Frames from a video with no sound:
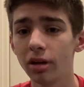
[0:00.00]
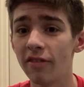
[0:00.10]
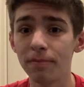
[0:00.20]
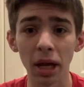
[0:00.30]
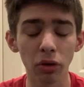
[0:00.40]

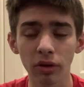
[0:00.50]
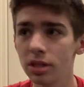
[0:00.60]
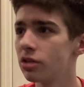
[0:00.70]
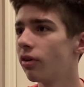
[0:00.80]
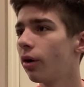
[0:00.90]
Patriots
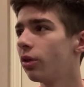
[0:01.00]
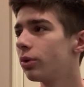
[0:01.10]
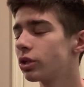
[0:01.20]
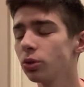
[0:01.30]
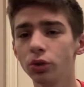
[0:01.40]
and Falcon and Winter
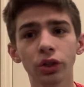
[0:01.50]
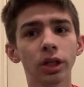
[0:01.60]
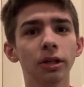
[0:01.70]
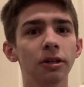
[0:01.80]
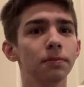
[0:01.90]
Soldier,
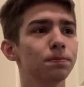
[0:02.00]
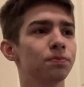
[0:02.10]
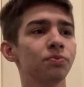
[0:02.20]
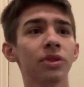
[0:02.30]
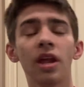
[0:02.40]

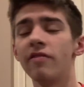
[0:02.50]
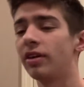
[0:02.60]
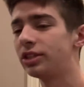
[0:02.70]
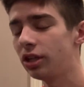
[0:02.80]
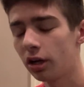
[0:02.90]
if
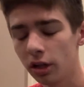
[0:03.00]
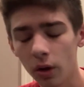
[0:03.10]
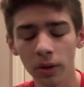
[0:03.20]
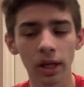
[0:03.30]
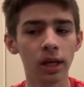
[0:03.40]
there's a young
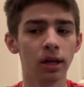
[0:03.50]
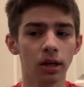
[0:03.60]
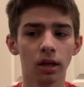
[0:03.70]
Loki,